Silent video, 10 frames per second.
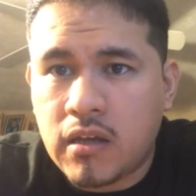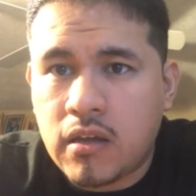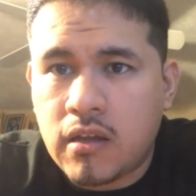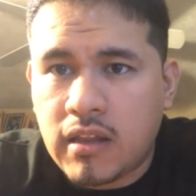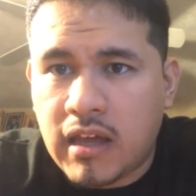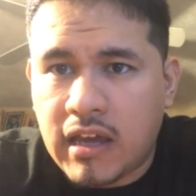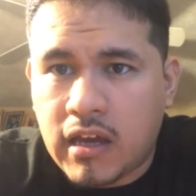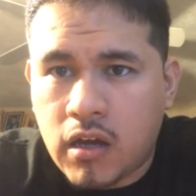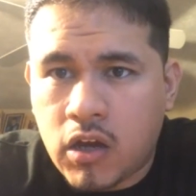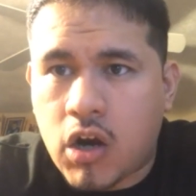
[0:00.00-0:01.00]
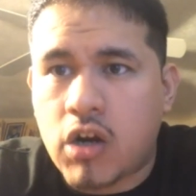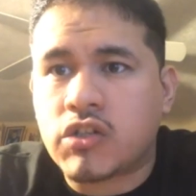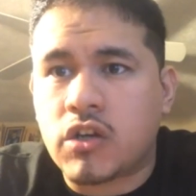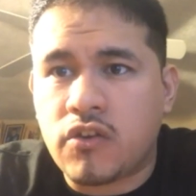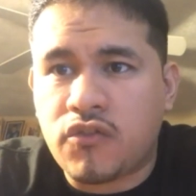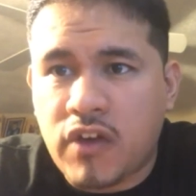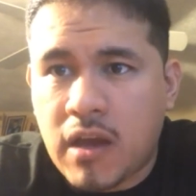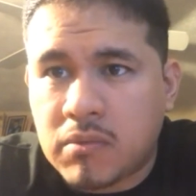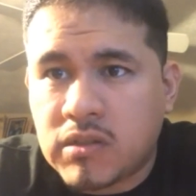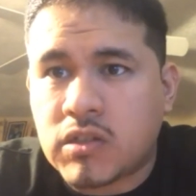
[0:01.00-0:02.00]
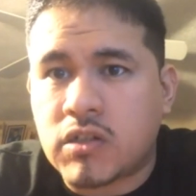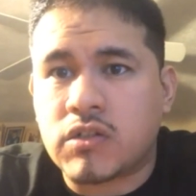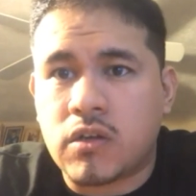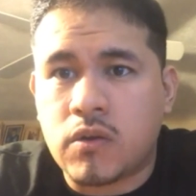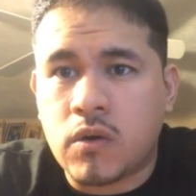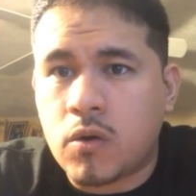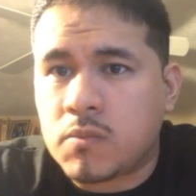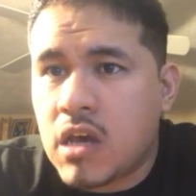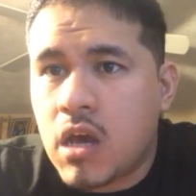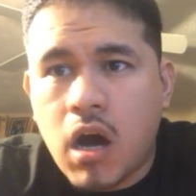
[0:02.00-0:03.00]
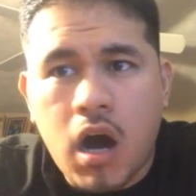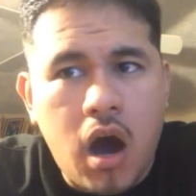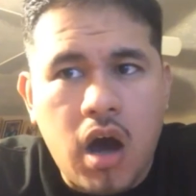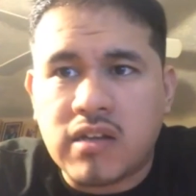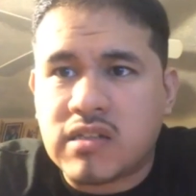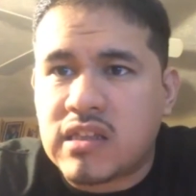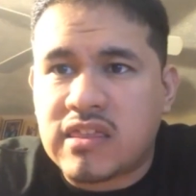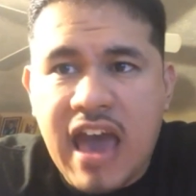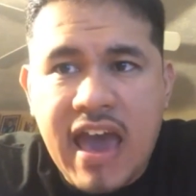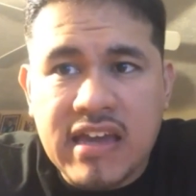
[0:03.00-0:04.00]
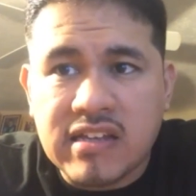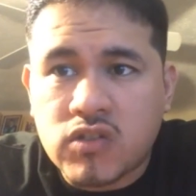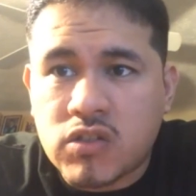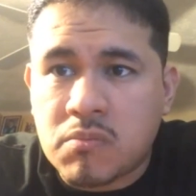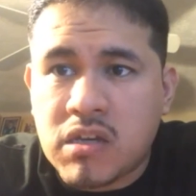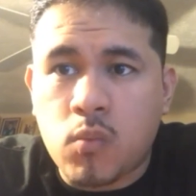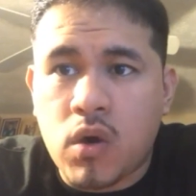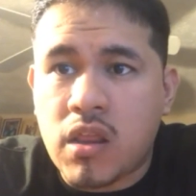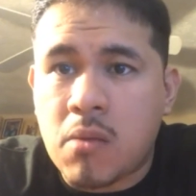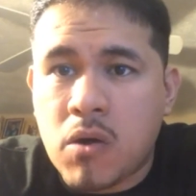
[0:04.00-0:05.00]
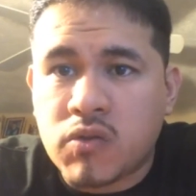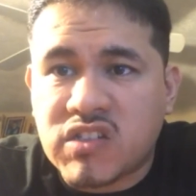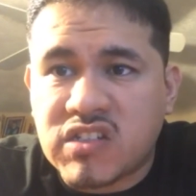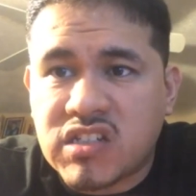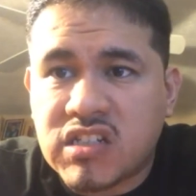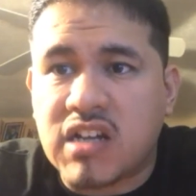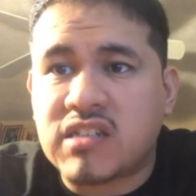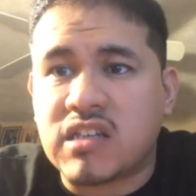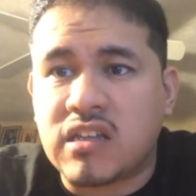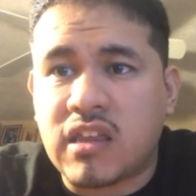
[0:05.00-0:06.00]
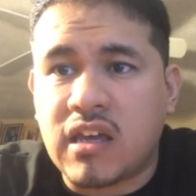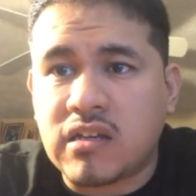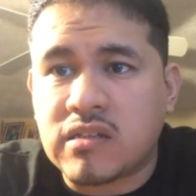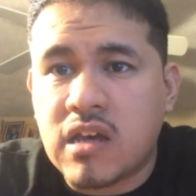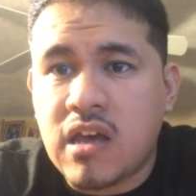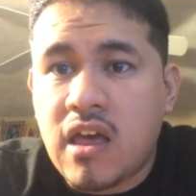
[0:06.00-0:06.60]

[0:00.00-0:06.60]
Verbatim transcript: Mm. Like curse on their families, curse on their homes. Honestly, that is to me one of the most disgusting things.